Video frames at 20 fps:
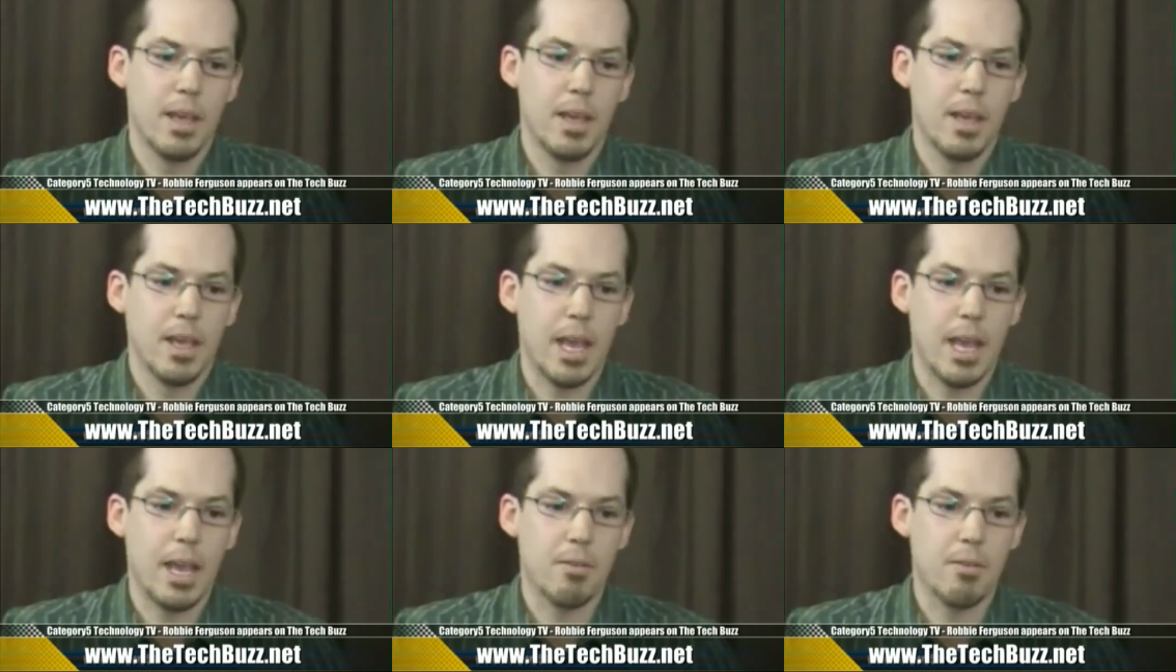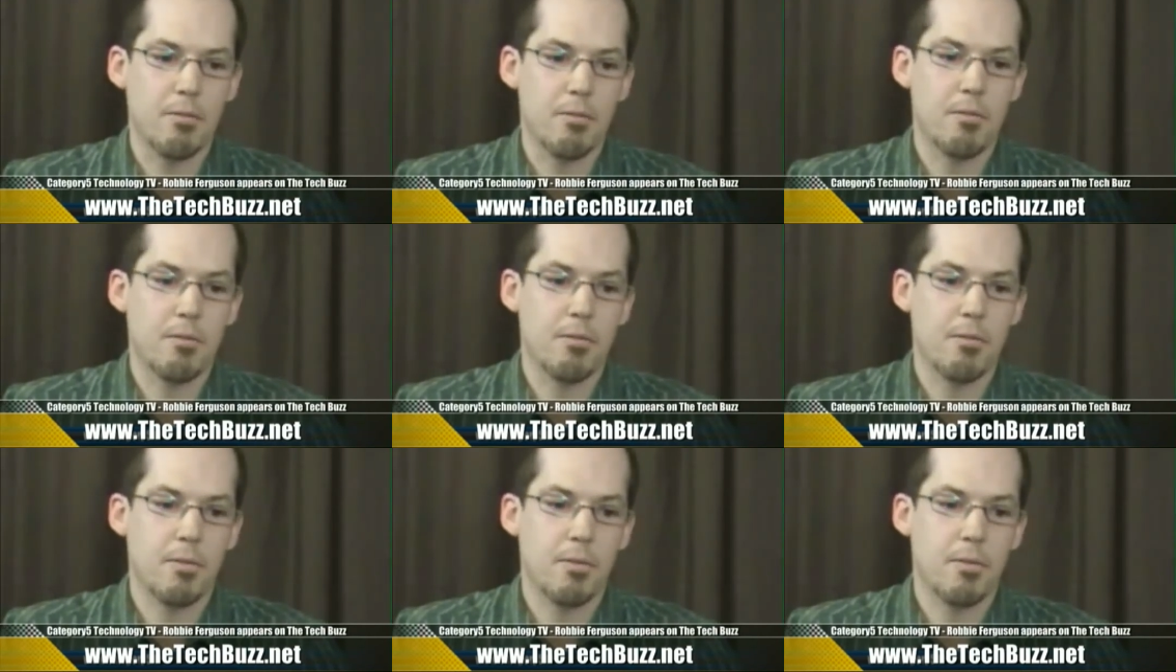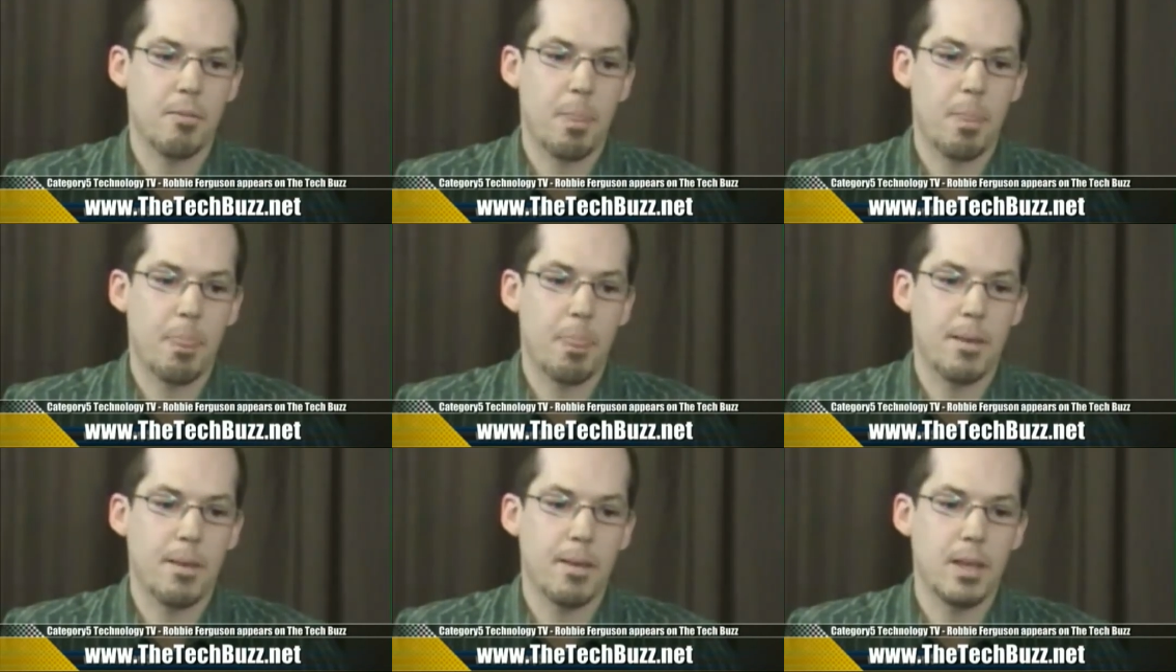Mm-hmm. If
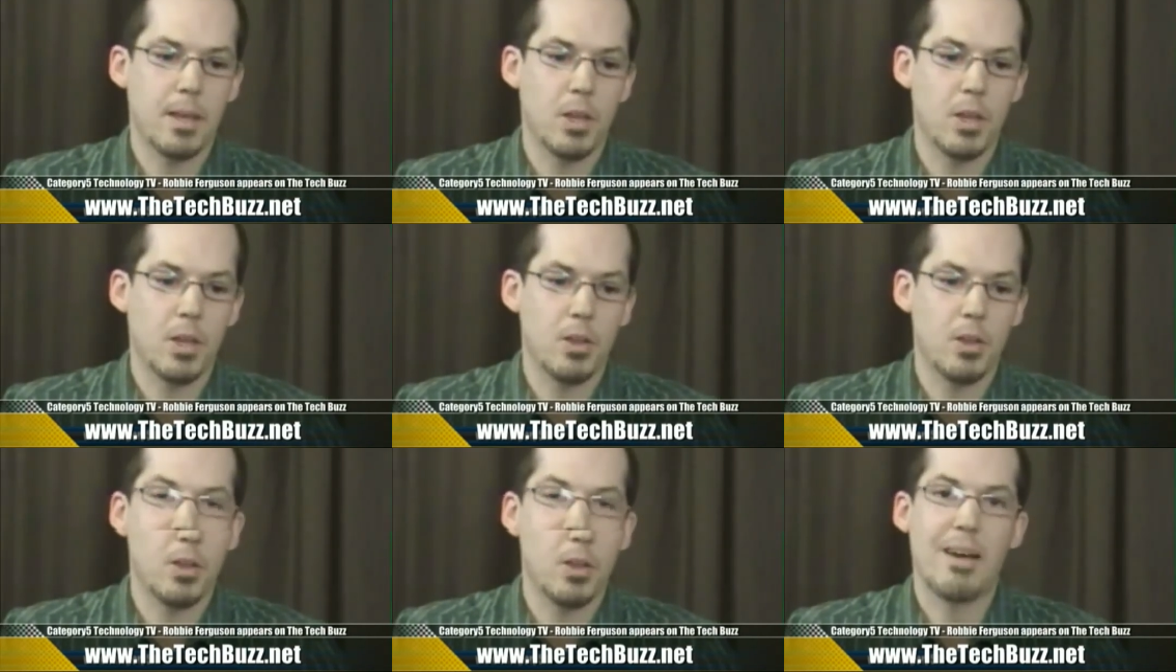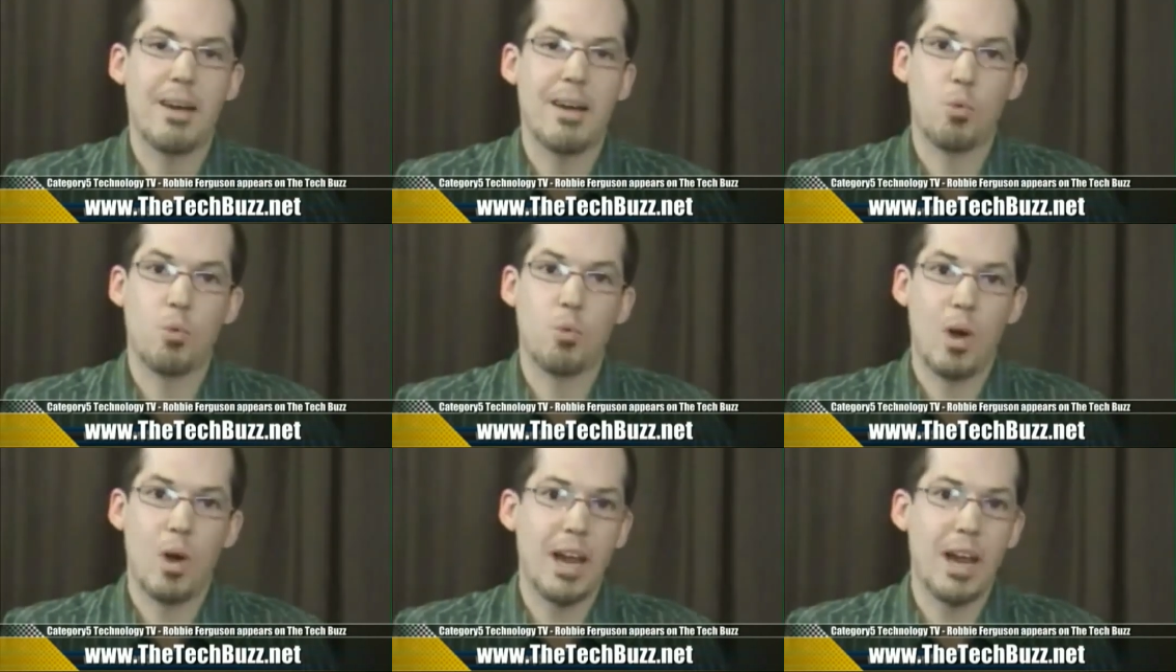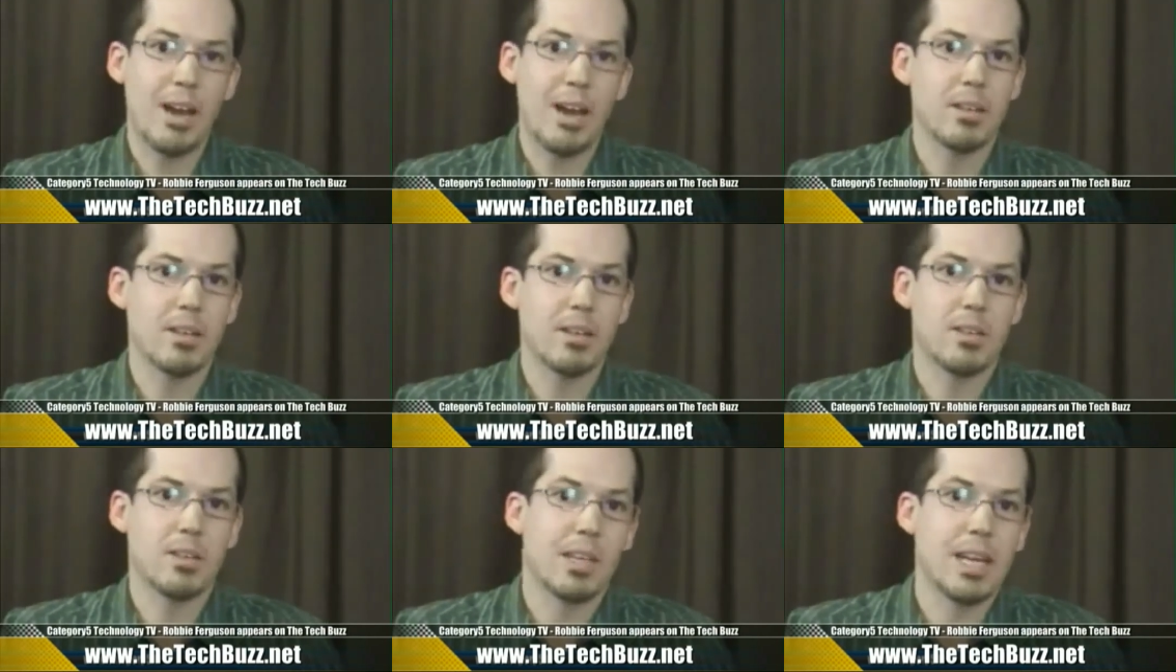you have a
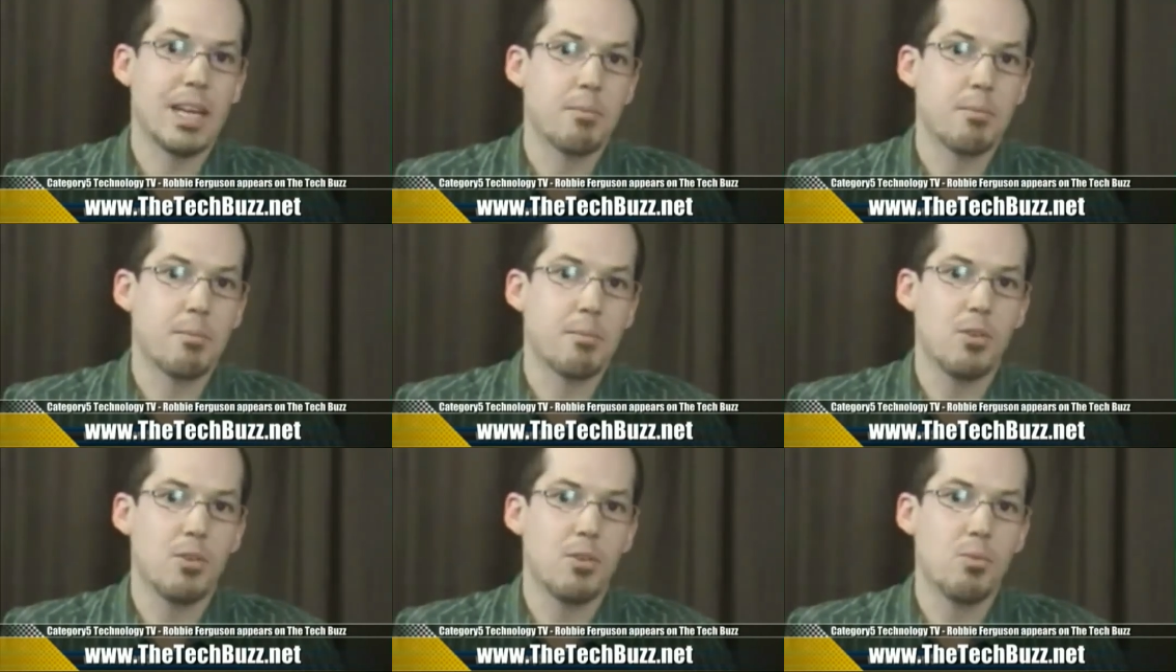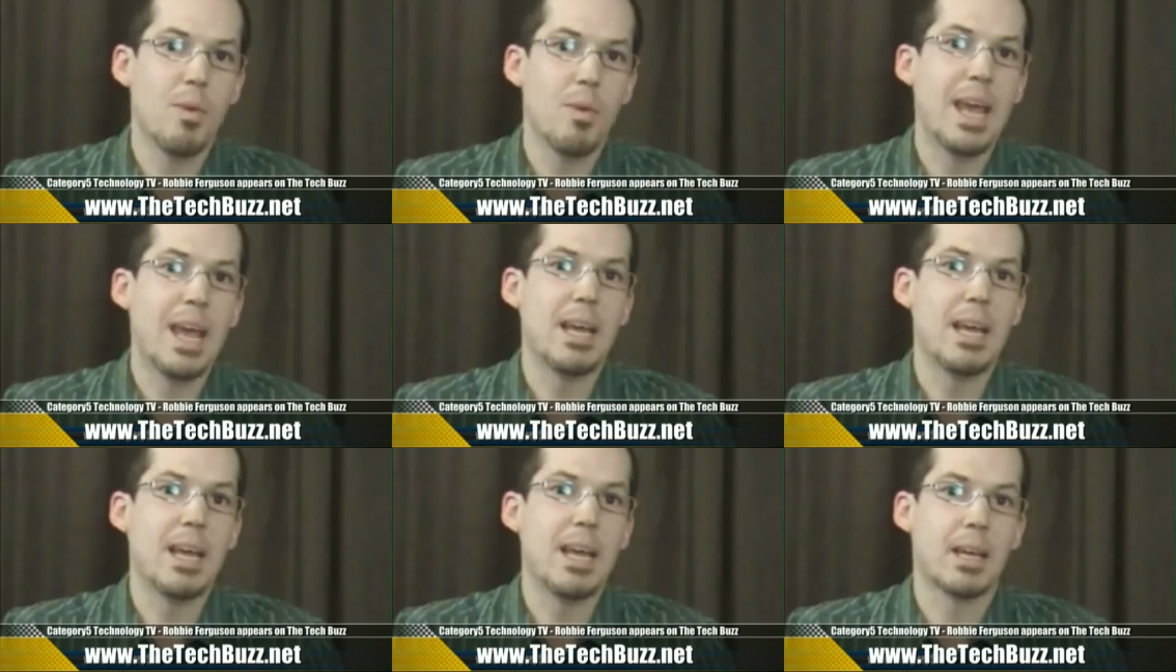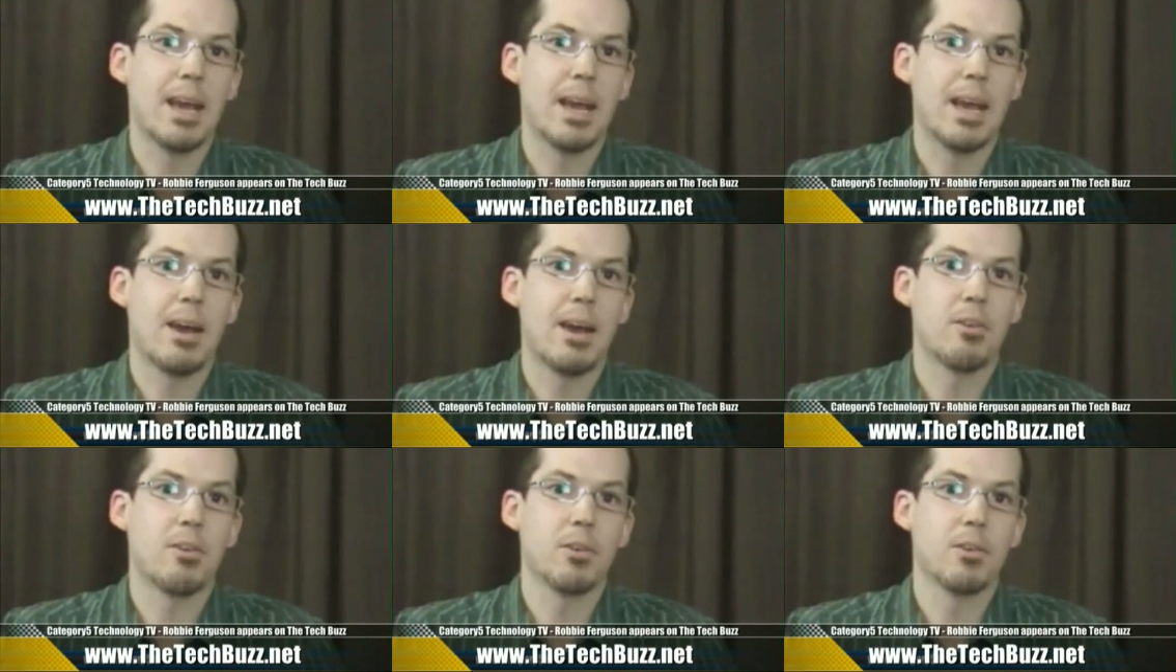wireless adapter, you may
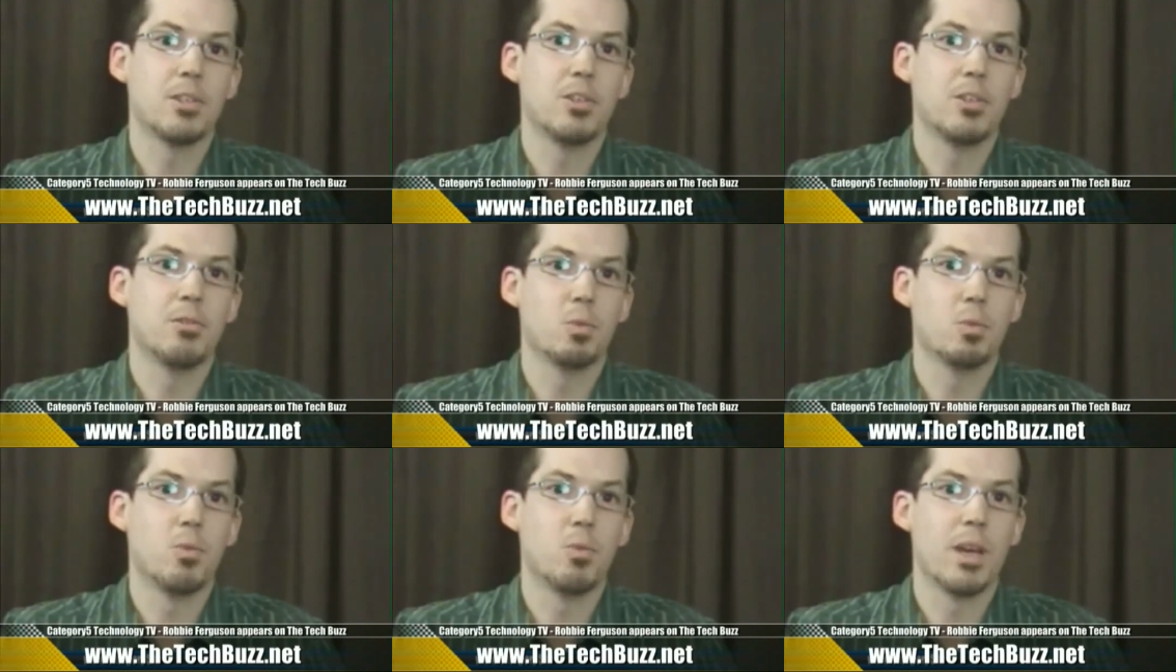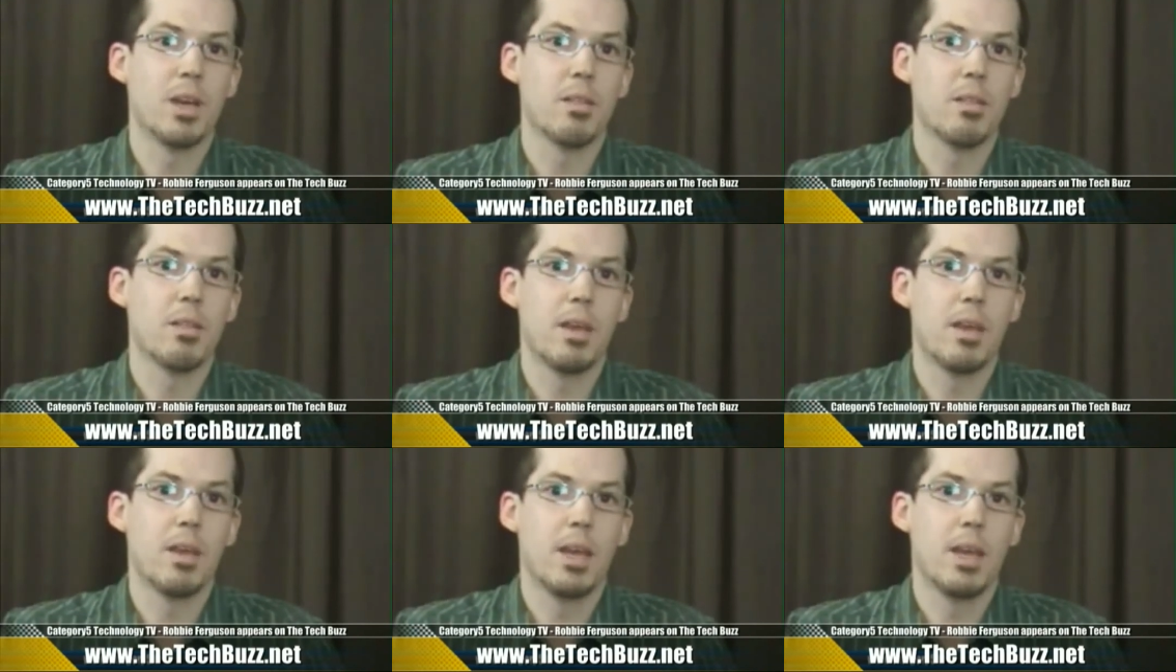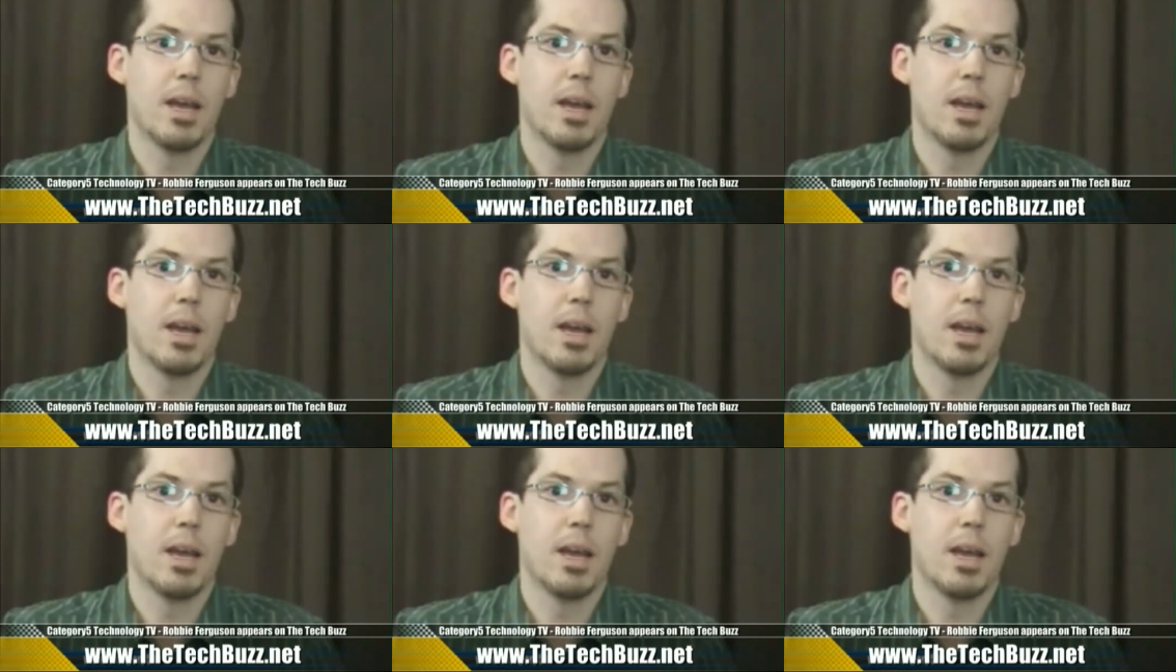encounter issues with,